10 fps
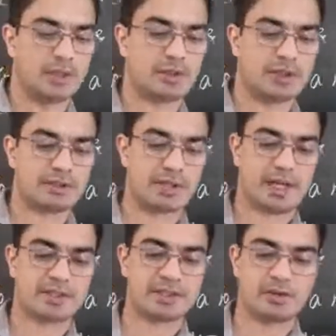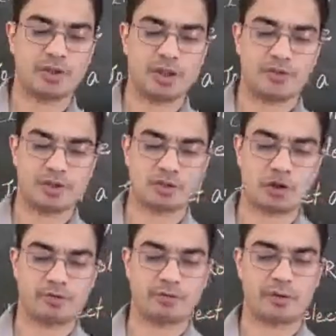this executive is
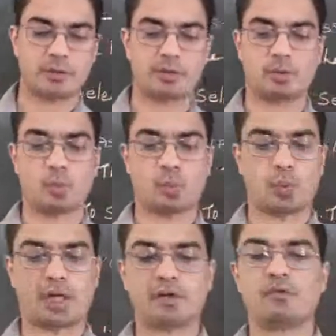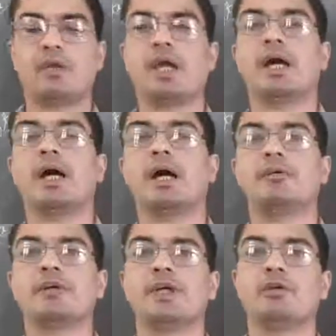often what we
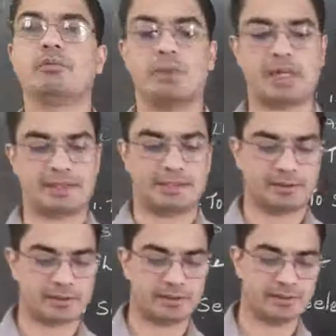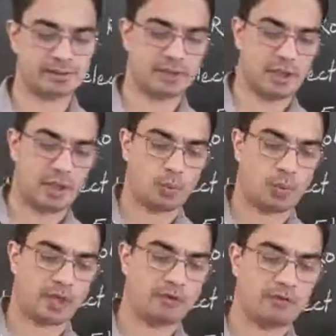have in mind
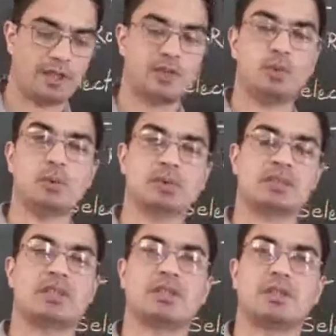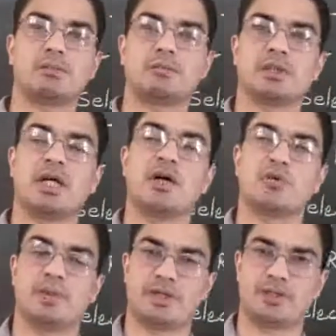when we use the term
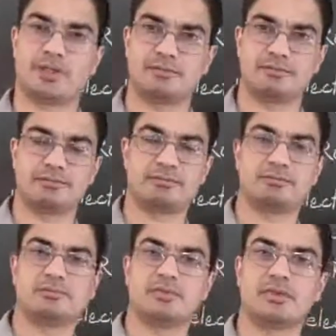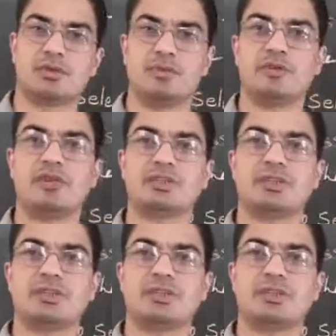government. So when we